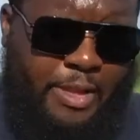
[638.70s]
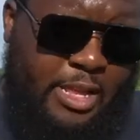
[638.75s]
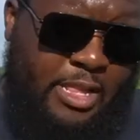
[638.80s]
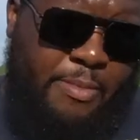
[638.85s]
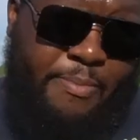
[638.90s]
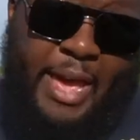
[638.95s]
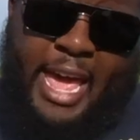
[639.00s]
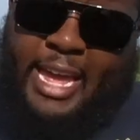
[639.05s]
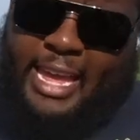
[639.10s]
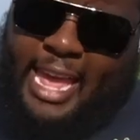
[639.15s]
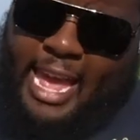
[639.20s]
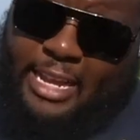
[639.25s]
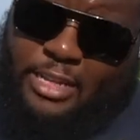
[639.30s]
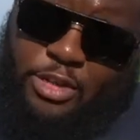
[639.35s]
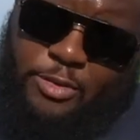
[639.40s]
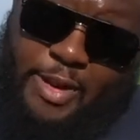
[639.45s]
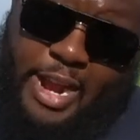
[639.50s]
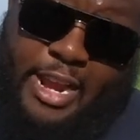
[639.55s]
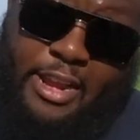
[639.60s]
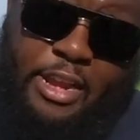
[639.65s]
in the back
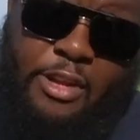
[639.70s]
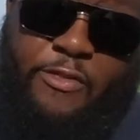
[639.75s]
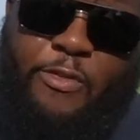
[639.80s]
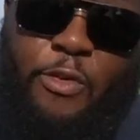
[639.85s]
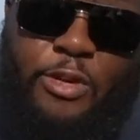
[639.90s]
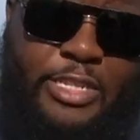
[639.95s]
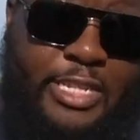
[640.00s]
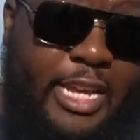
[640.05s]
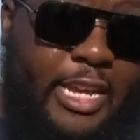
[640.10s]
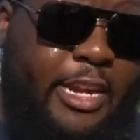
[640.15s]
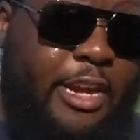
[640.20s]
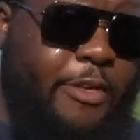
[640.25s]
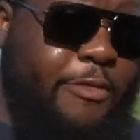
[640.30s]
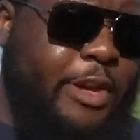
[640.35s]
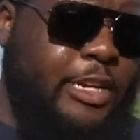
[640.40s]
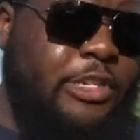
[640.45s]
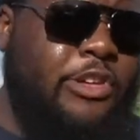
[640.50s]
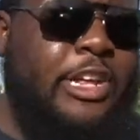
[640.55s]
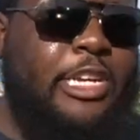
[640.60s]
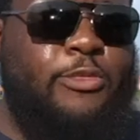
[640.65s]
axle right there. The 4.10 gear
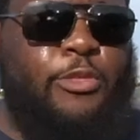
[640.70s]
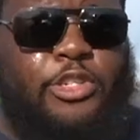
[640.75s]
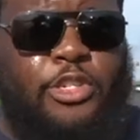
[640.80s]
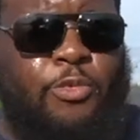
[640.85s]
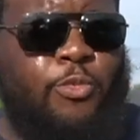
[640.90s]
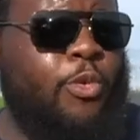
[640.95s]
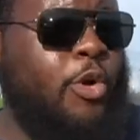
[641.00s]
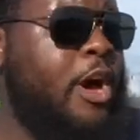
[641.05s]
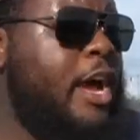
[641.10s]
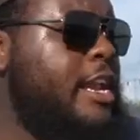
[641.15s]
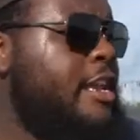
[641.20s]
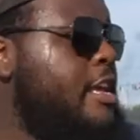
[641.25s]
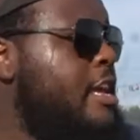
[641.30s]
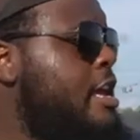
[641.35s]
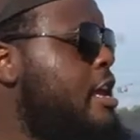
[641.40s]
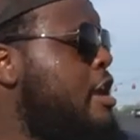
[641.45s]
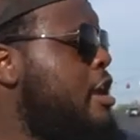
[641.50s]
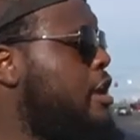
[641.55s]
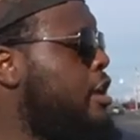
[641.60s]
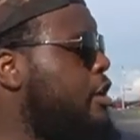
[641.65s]
ratio. That's what you want.
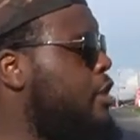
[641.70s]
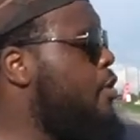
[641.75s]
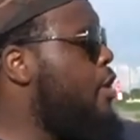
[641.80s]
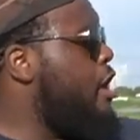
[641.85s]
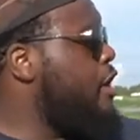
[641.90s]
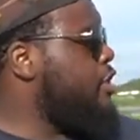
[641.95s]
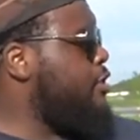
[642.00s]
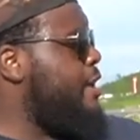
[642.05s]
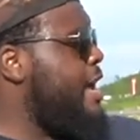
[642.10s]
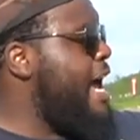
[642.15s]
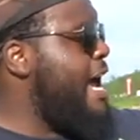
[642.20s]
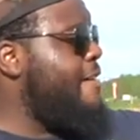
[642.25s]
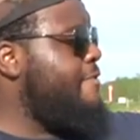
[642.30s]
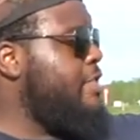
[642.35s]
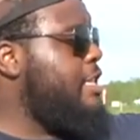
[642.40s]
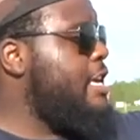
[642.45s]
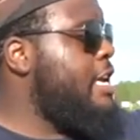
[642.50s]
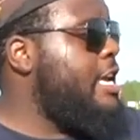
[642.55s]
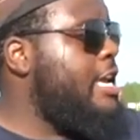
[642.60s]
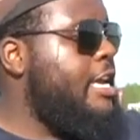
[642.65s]
You also
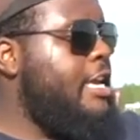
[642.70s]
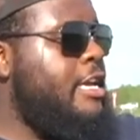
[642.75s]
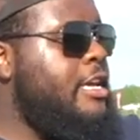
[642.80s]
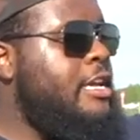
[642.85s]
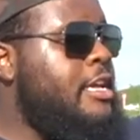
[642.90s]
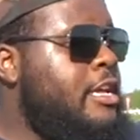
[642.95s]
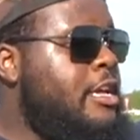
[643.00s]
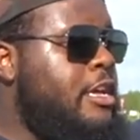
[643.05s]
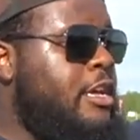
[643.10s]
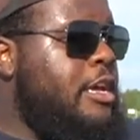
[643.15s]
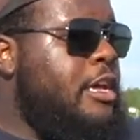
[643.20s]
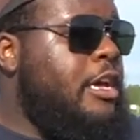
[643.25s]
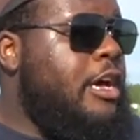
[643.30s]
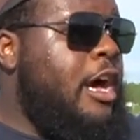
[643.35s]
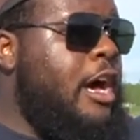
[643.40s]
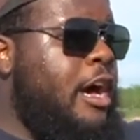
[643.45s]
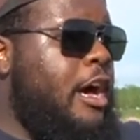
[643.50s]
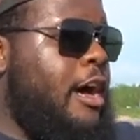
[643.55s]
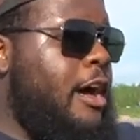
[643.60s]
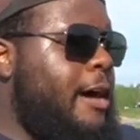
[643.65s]
have the
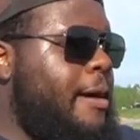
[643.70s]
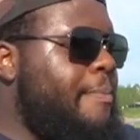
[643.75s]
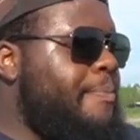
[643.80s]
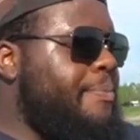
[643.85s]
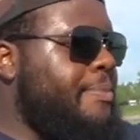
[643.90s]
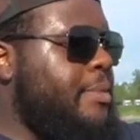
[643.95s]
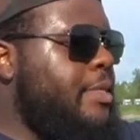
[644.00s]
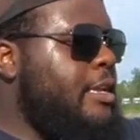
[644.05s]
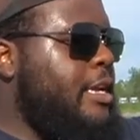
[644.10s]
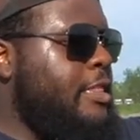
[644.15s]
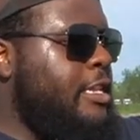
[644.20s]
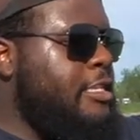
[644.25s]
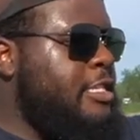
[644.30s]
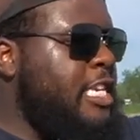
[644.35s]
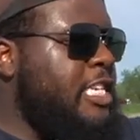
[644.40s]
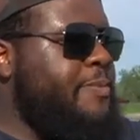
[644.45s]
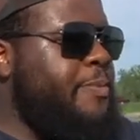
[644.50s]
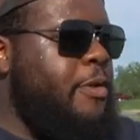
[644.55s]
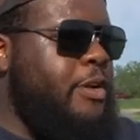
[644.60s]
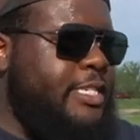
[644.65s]

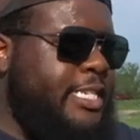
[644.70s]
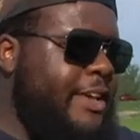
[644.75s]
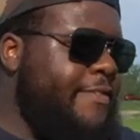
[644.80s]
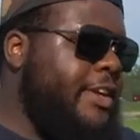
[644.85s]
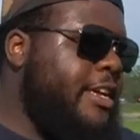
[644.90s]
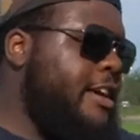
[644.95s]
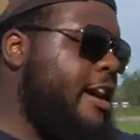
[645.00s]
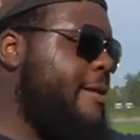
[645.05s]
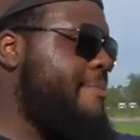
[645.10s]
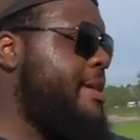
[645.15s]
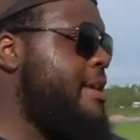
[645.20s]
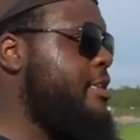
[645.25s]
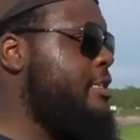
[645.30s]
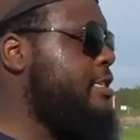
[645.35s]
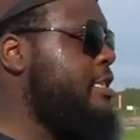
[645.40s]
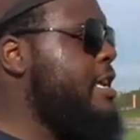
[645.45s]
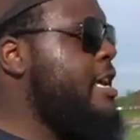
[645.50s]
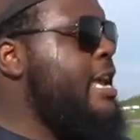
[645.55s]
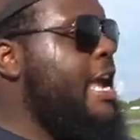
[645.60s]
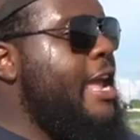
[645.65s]
6.7
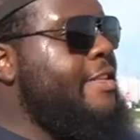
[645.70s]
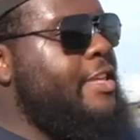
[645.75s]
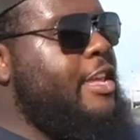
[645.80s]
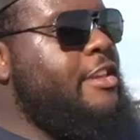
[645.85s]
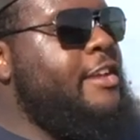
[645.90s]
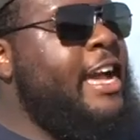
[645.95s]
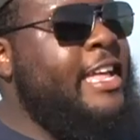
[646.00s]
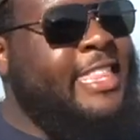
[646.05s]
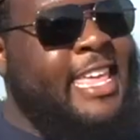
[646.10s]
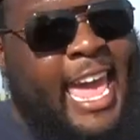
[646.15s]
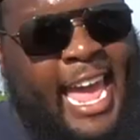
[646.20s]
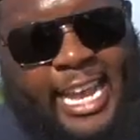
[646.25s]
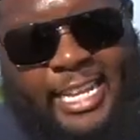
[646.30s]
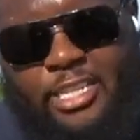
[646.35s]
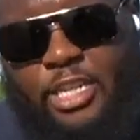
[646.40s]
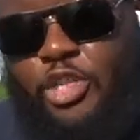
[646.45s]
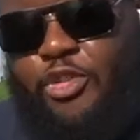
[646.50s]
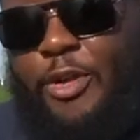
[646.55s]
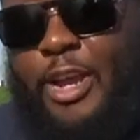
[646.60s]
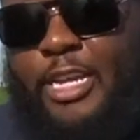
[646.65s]
Cummins, and then you got the
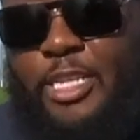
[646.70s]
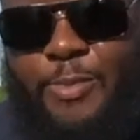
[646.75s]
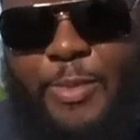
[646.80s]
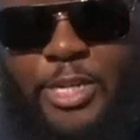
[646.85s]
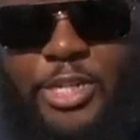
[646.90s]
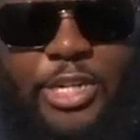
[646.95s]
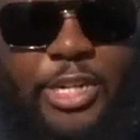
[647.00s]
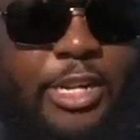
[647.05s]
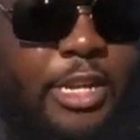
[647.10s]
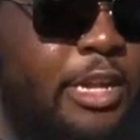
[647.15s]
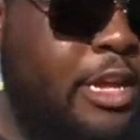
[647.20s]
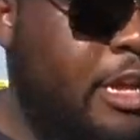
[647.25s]
Aisin transmission.